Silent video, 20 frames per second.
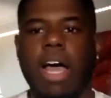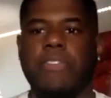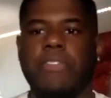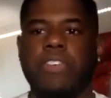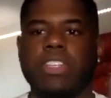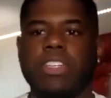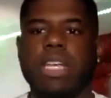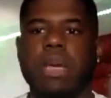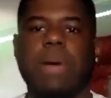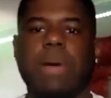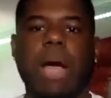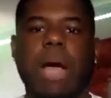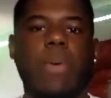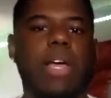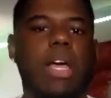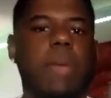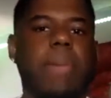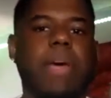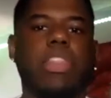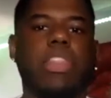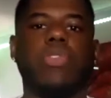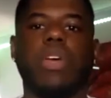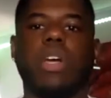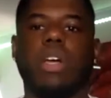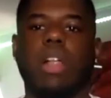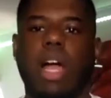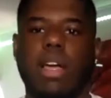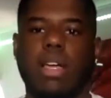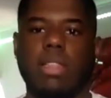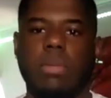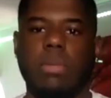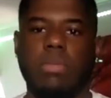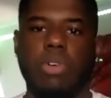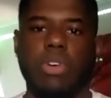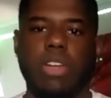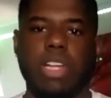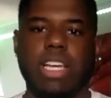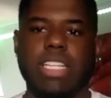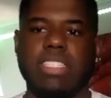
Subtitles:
For example, I wake up at 3 o'clock in the morning.